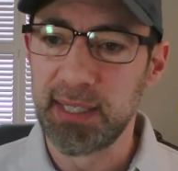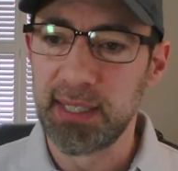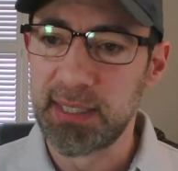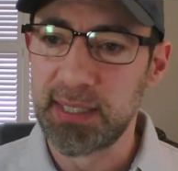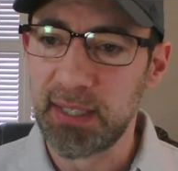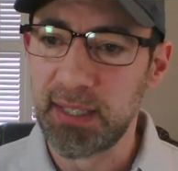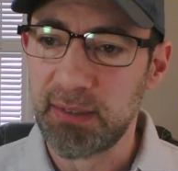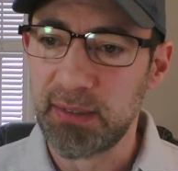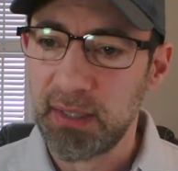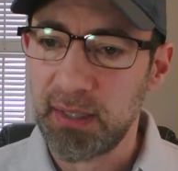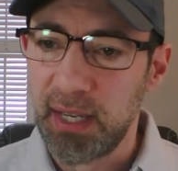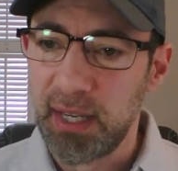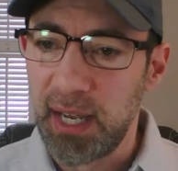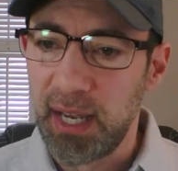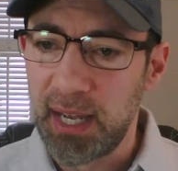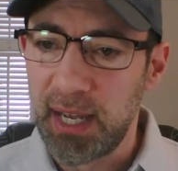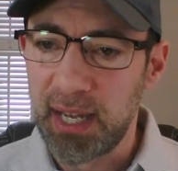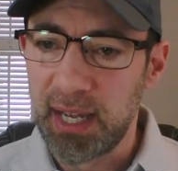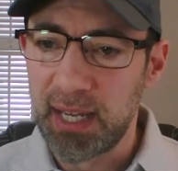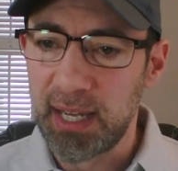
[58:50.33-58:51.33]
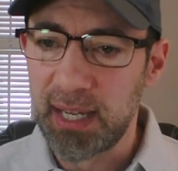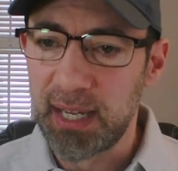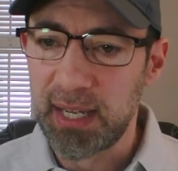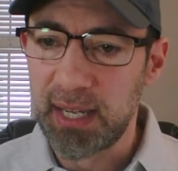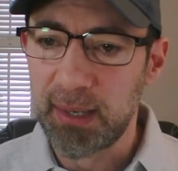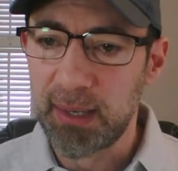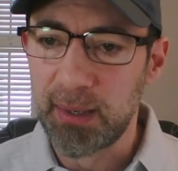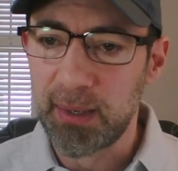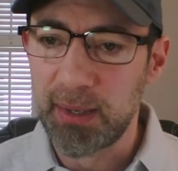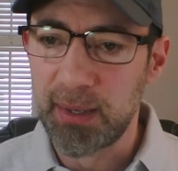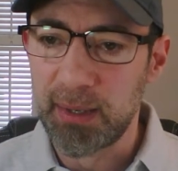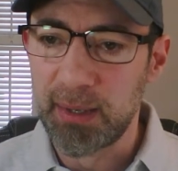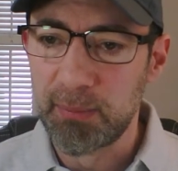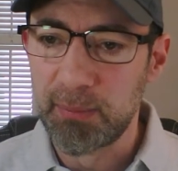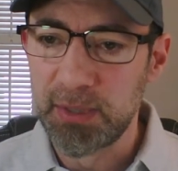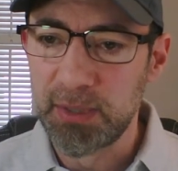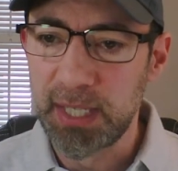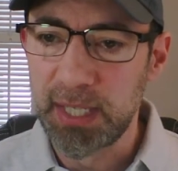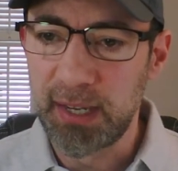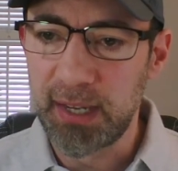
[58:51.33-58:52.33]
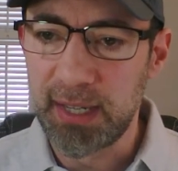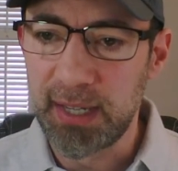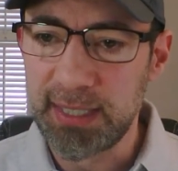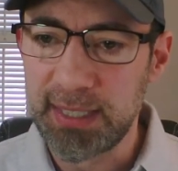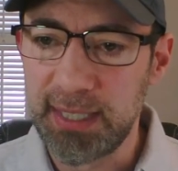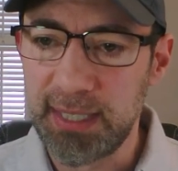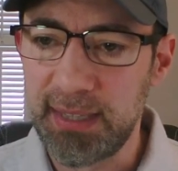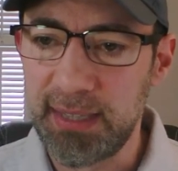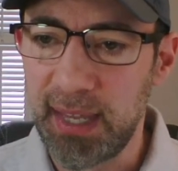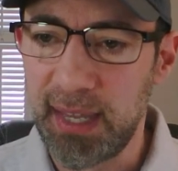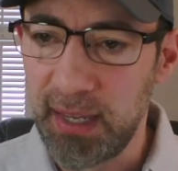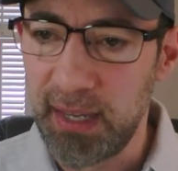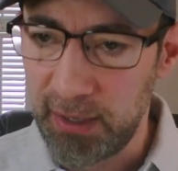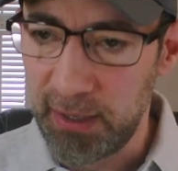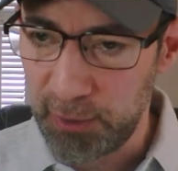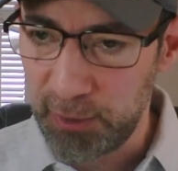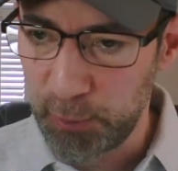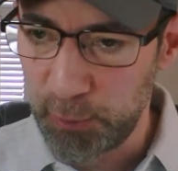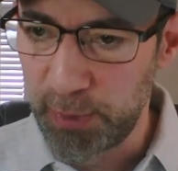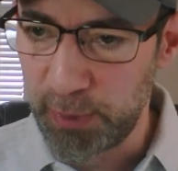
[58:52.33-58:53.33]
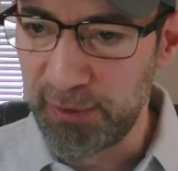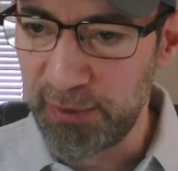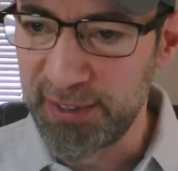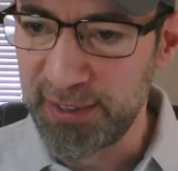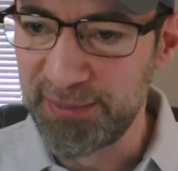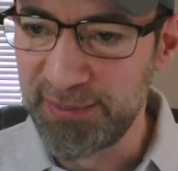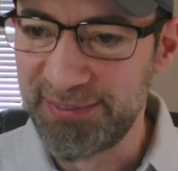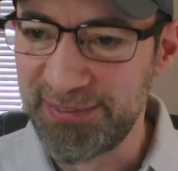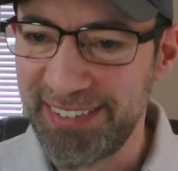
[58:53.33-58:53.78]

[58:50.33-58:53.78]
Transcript: So Jayanti, thank you. You're welcome.